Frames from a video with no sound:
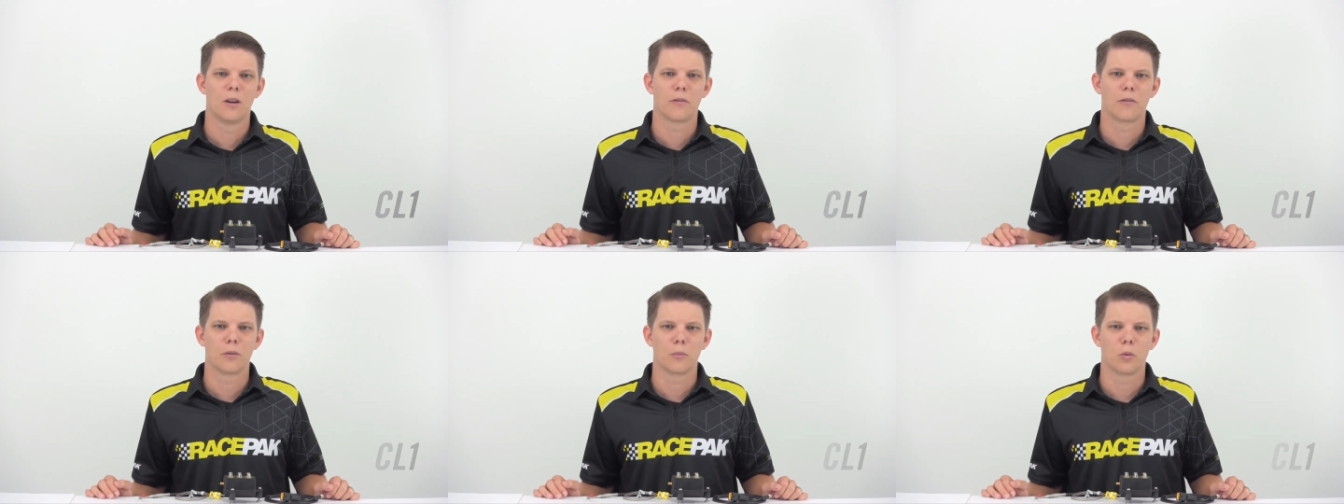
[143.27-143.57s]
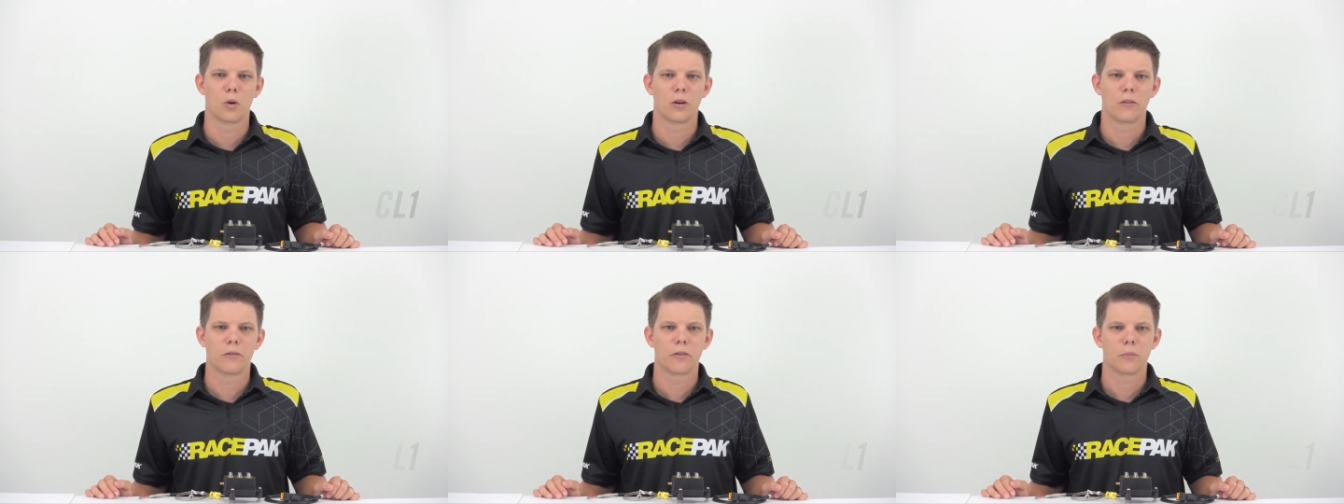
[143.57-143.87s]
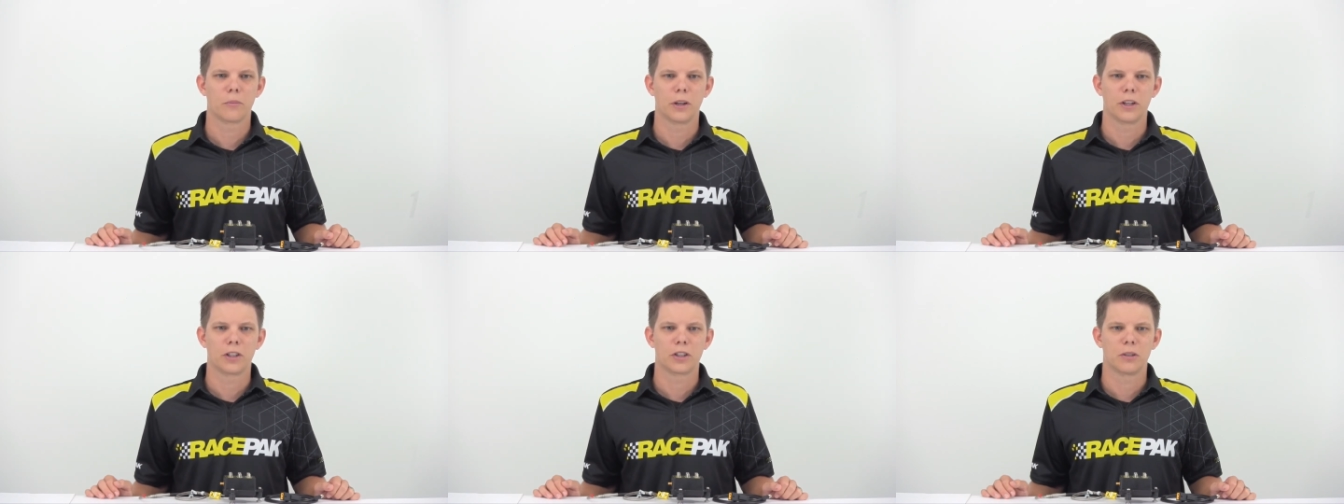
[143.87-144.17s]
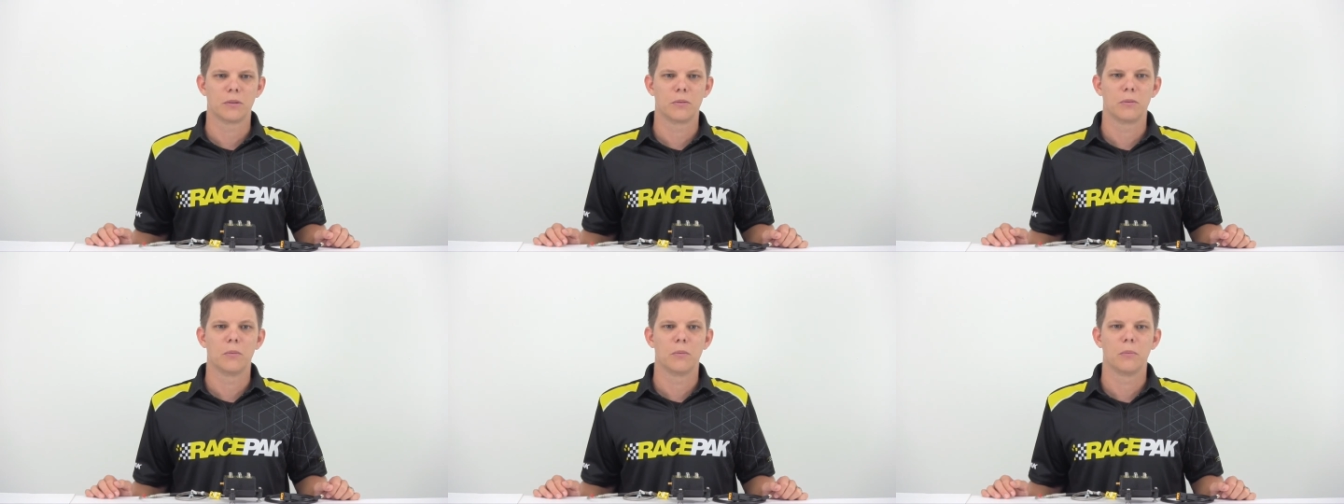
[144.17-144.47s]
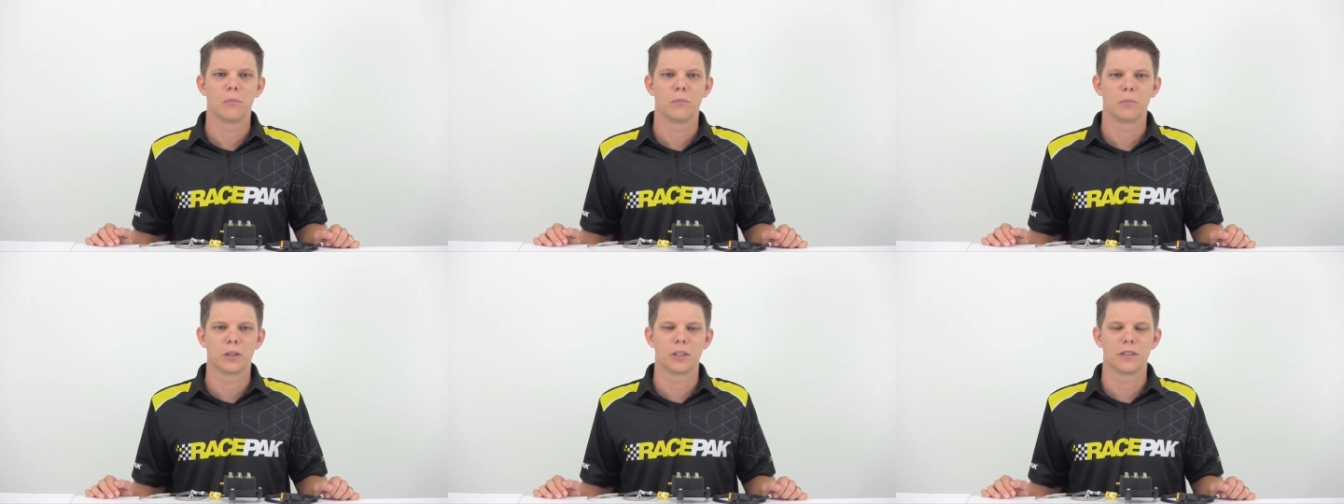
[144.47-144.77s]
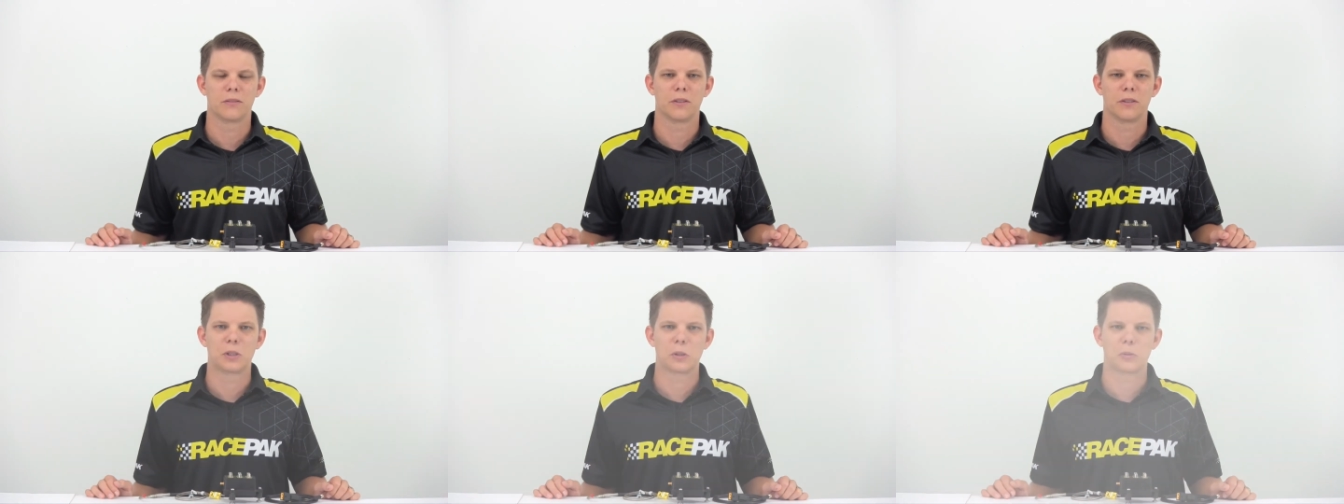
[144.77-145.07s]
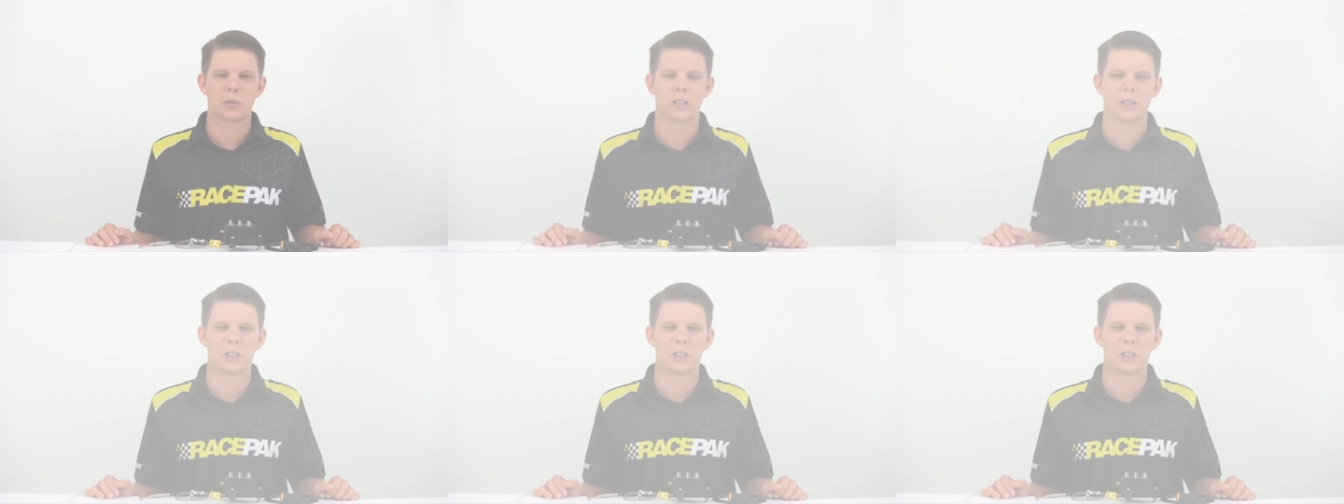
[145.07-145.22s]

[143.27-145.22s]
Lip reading: For more information, please visit